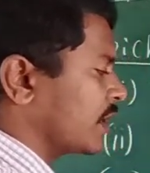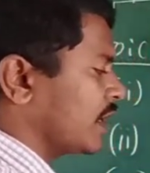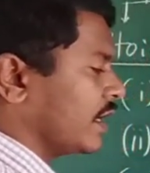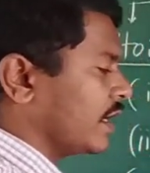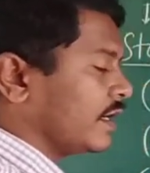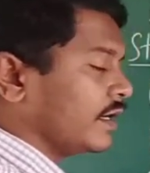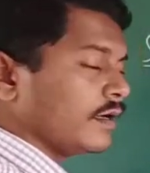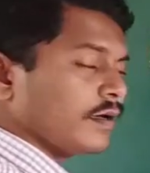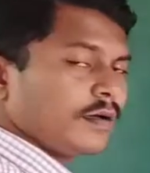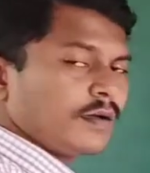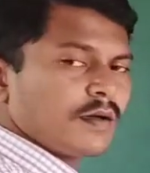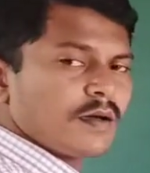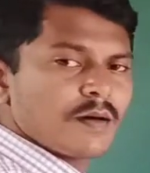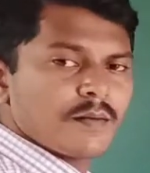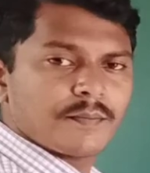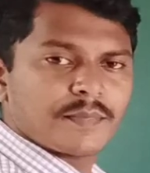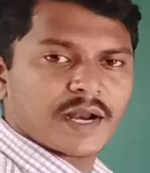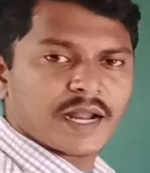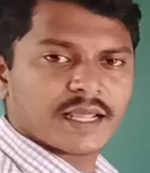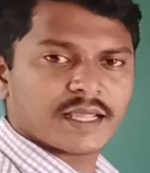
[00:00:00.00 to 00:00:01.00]
and
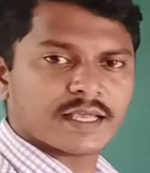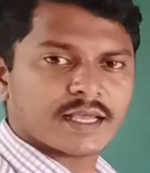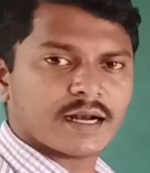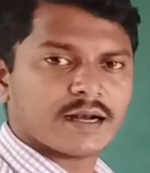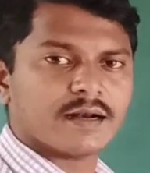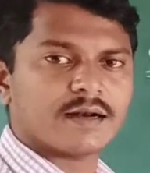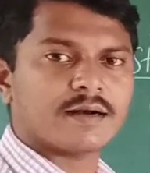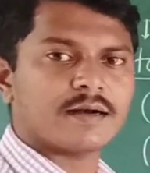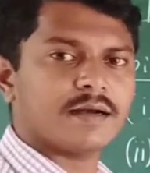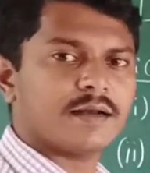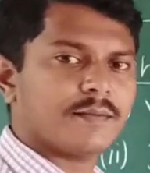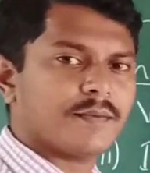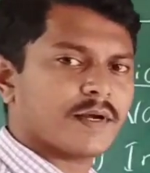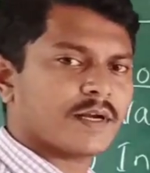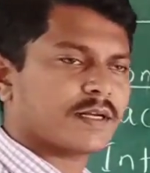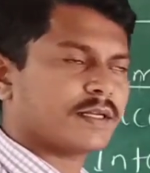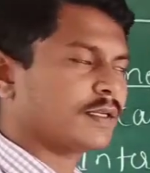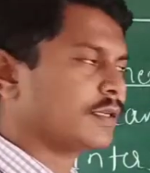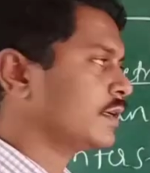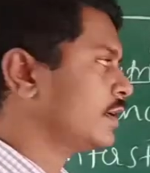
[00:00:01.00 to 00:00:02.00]
Tranquil
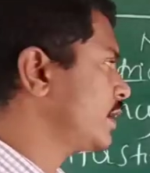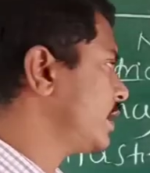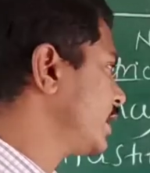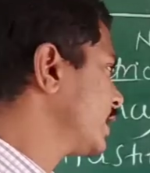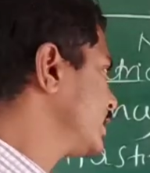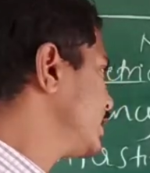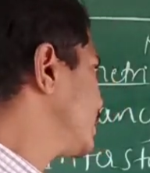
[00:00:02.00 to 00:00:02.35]
defect. Like